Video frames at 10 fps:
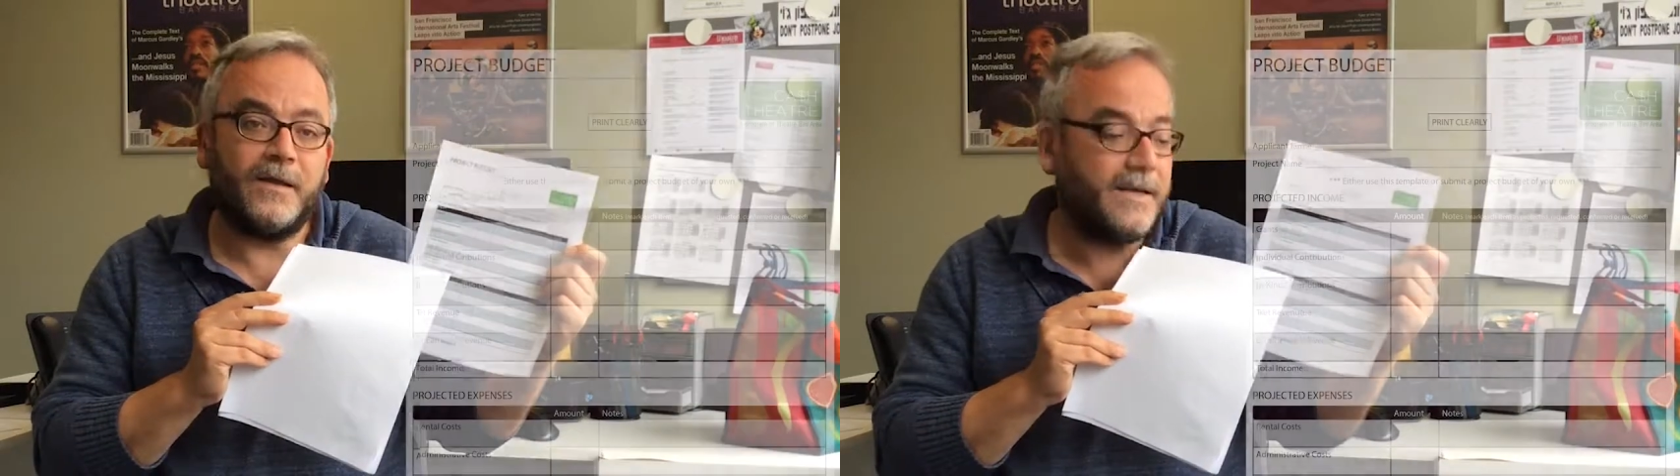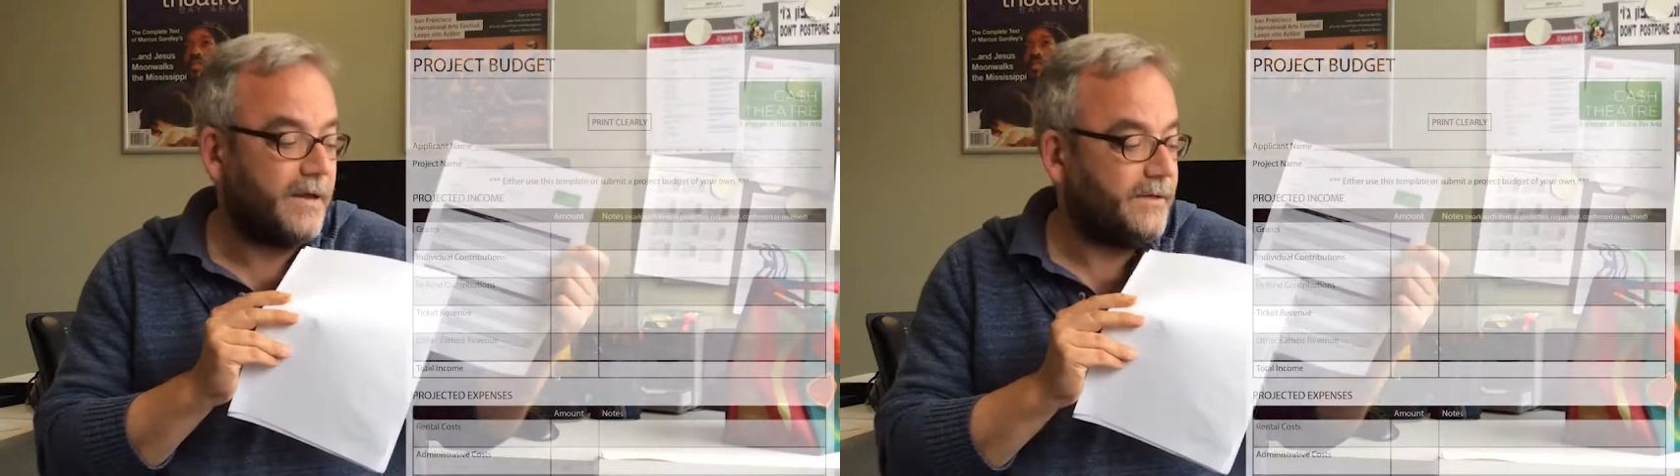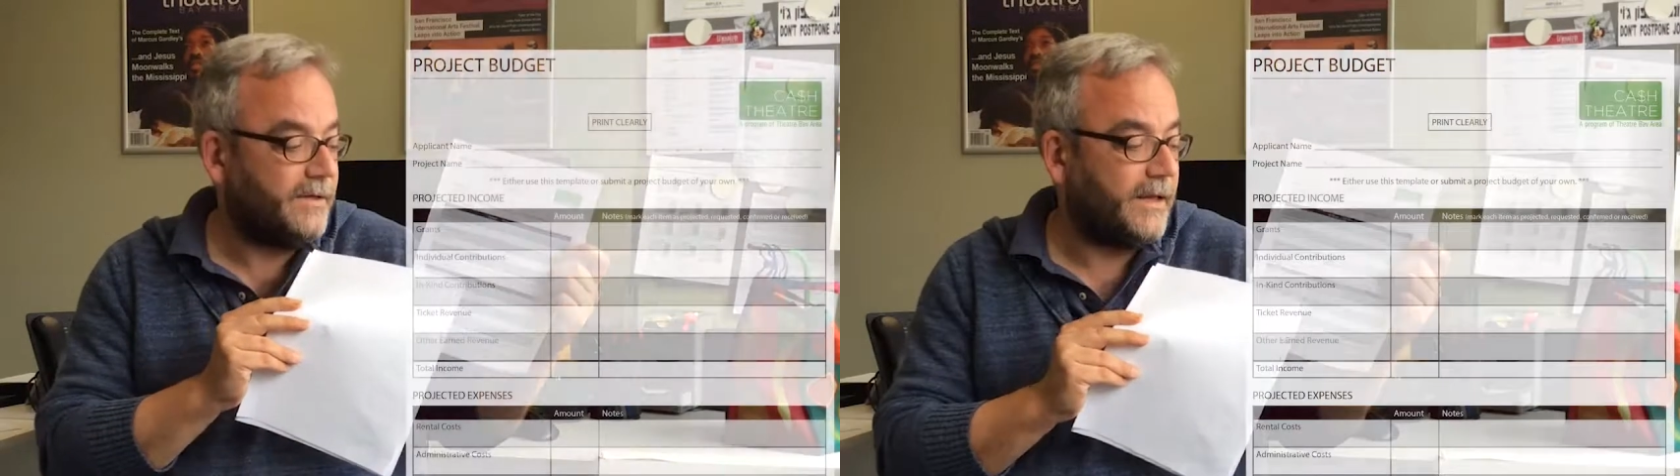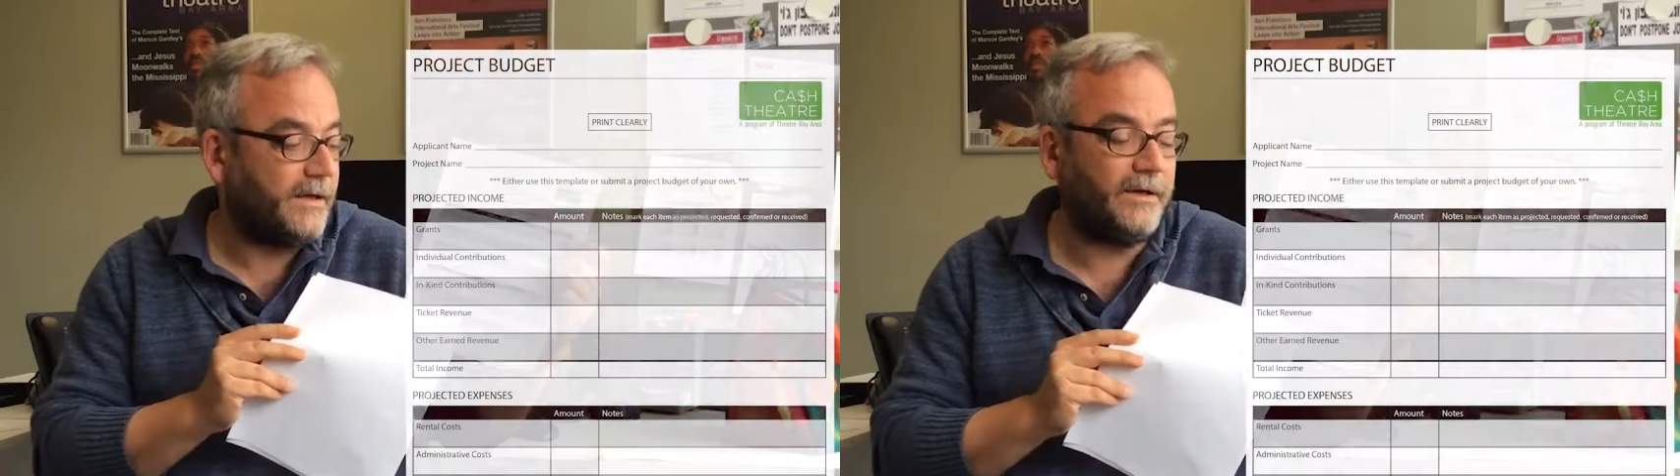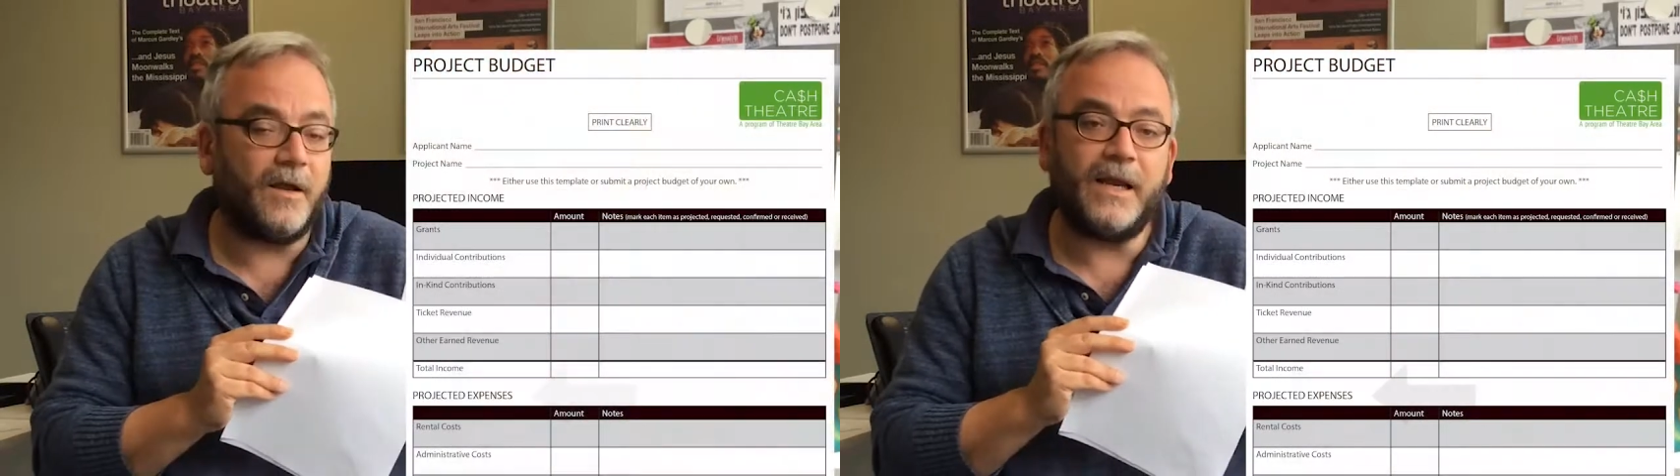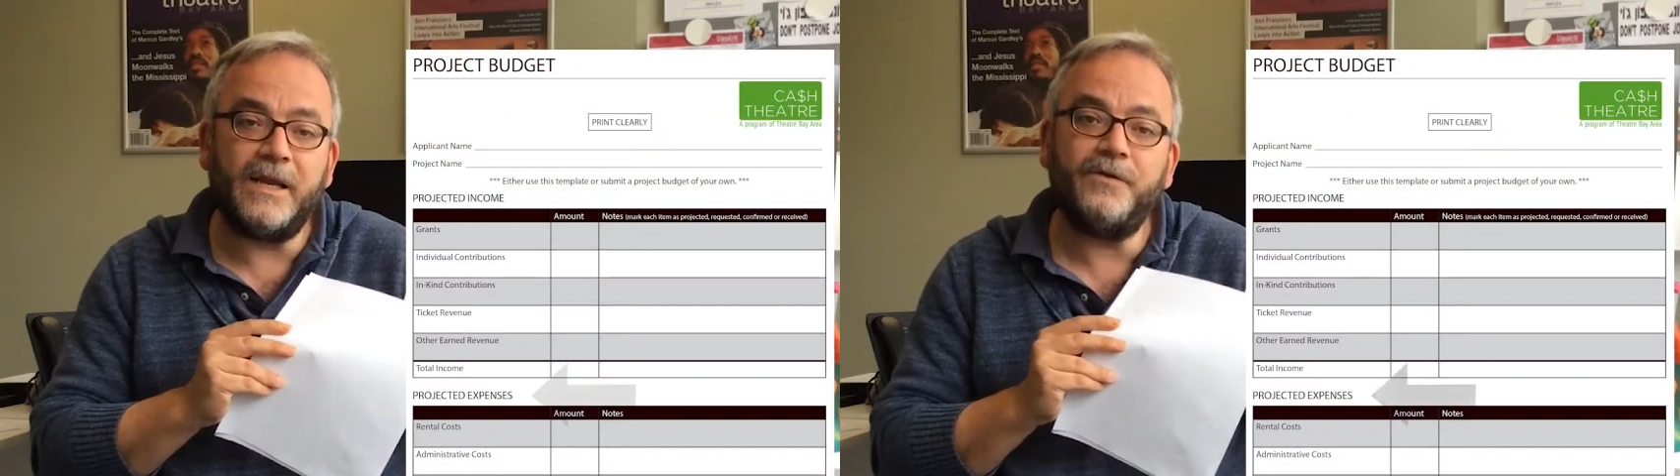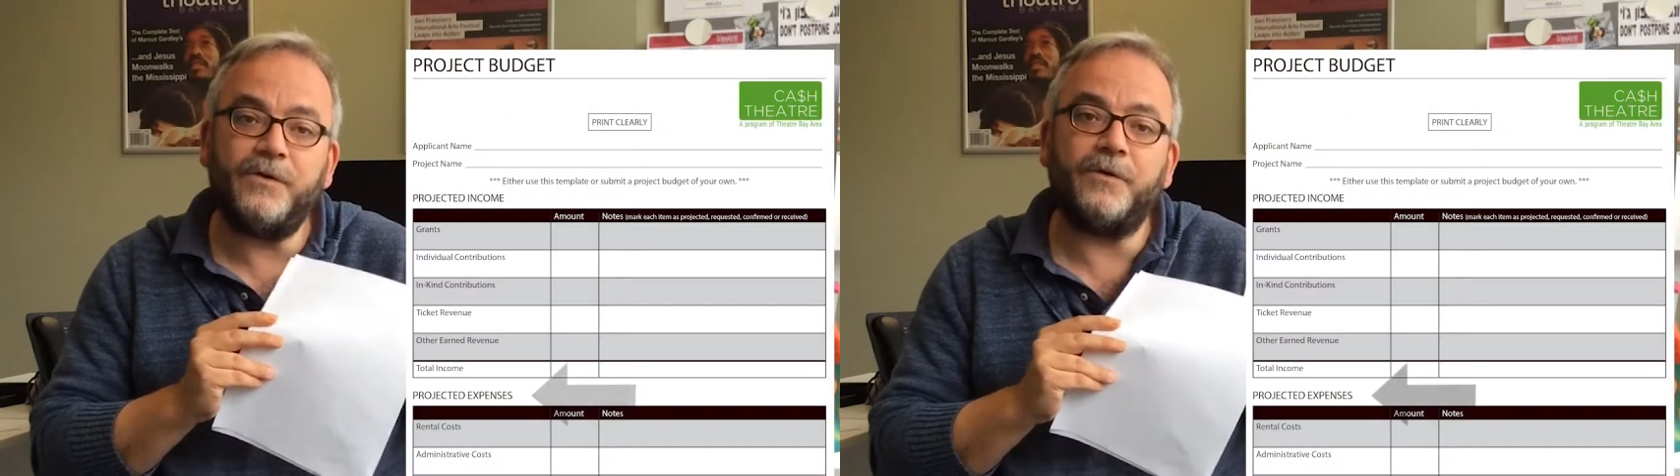calculated in